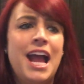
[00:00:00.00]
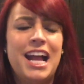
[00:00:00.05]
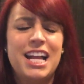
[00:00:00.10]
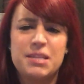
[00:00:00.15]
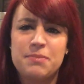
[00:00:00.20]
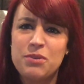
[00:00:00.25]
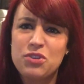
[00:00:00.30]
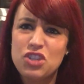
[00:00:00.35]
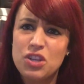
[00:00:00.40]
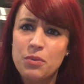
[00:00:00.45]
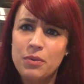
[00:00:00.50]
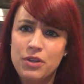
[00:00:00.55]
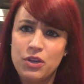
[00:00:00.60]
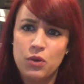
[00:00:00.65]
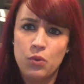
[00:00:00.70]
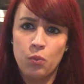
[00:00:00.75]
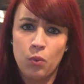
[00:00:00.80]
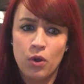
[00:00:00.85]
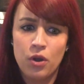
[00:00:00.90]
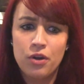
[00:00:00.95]
especially when
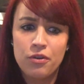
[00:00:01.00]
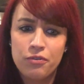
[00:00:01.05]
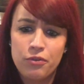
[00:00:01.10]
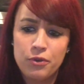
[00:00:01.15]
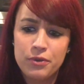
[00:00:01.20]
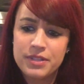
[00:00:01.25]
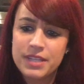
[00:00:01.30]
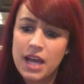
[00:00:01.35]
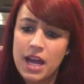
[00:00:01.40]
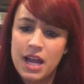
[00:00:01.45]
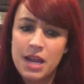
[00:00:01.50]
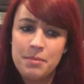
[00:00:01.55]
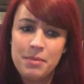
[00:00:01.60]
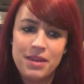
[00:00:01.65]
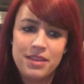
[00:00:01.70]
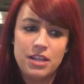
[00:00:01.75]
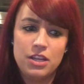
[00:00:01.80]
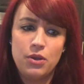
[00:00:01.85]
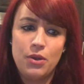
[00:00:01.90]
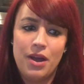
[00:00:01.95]
you work full time
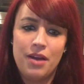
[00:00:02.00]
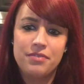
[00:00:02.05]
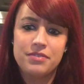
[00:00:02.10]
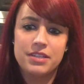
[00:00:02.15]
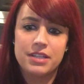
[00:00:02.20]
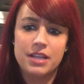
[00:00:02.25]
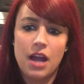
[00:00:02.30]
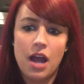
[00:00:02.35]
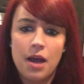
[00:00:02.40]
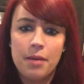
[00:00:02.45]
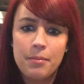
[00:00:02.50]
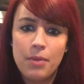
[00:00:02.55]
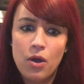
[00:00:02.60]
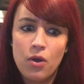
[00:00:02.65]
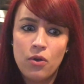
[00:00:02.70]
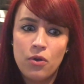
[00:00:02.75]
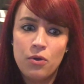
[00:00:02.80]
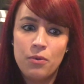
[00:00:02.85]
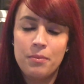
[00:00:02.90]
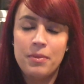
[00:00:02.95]
and then you have to come
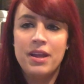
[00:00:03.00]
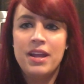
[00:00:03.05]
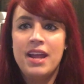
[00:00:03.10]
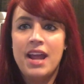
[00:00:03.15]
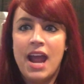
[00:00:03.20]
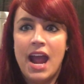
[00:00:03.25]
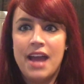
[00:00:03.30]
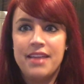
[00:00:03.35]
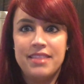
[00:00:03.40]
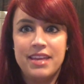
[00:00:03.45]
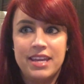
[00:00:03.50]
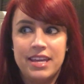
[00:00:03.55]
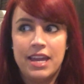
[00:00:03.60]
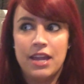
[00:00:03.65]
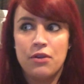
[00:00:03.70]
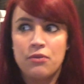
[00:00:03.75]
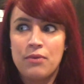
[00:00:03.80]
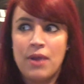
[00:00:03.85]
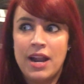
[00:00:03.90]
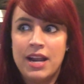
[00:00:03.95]
home and then
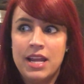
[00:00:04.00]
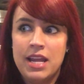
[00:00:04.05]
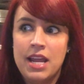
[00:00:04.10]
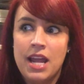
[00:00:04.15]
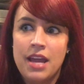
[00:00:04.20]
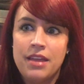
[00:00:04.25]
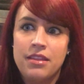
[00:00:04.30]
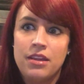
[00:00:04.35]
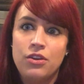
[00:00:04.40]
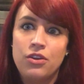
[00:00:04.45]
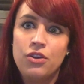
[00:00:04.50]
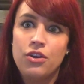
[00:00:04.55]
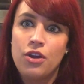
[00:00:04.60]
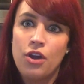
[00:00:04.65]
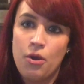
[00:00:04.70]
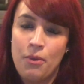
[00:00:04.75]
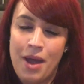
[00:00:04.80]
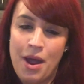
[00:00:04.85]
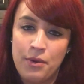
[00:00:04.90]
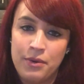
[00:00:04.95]
get ready and then
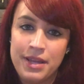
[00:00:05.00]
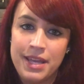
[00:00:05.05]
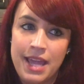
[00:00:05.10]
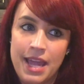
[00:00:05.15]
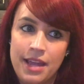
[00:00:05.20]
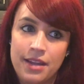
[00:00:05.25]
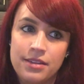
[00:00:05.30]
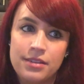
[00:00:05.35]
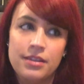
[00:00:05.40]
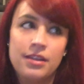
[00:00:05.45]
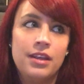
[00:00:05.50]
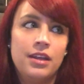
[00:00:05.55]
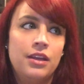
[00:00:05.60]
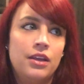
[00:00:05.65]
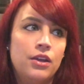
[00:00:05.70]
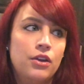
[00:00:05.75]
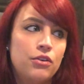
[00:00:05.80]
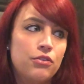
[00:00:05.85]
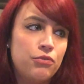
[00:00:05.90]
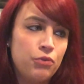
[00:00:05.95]
go out again
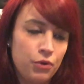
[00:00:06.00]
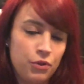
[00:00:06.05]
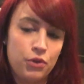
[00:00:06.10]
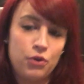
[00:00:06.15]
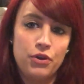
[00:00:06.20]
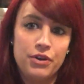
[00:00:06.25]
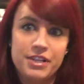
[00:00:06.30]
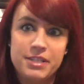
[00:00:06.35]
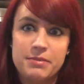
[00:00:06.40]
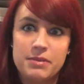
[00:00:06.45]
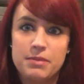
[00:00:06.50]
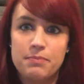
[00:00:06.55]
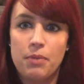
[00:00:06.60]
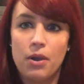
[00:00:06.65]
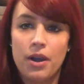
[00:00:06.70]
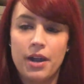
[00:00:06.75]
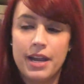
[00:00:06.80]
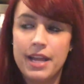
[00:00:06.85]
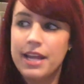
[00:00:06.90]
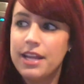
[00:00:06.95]
for the Christmas
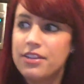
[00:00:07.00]
party.